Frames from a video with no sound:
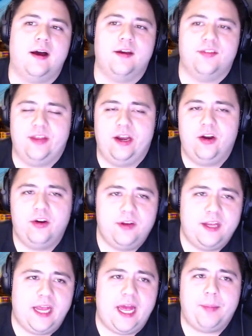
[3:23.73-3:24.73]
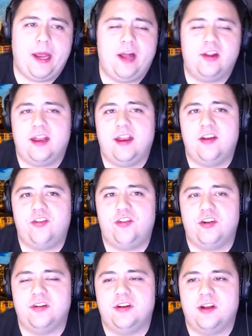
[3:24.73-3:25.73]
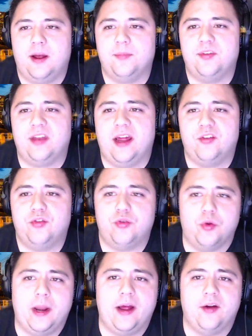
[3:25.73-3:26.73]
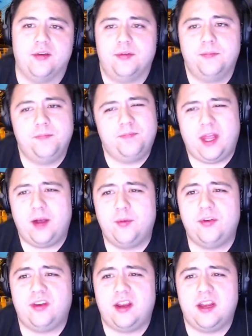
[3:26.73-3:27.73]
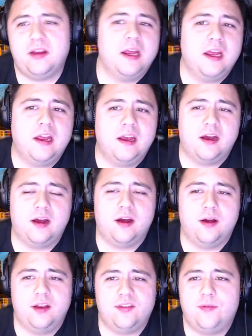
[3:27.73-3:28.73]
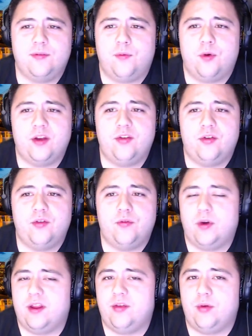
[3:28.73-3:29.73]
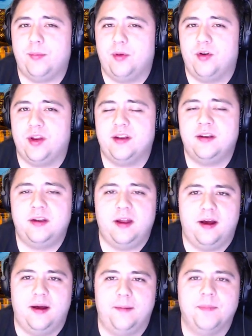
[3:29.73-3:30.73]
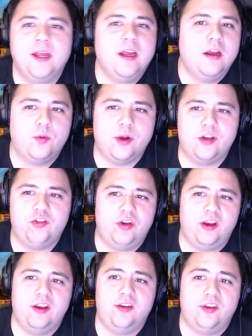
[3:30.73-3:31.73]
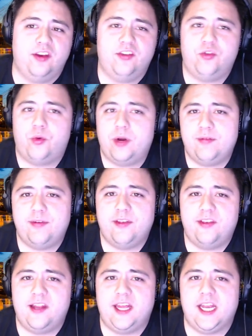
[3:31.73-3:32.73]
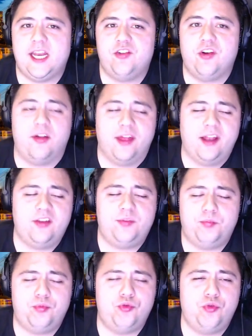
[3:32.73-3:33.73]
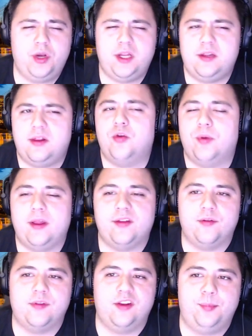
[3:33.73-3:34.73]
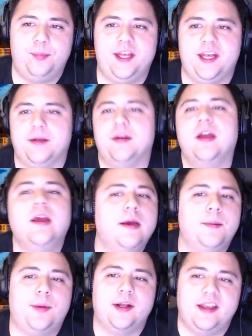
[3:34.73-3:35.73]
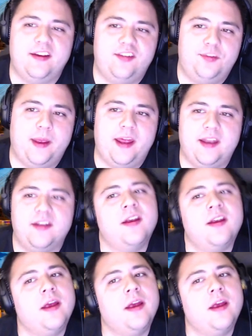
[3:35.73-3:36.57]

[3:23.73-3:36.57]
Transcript: Their cap allocation comes down to around, I would say, it's like $42-43 million, which is 25th in the NHL. That's pretty low, relatively speaking, but they spend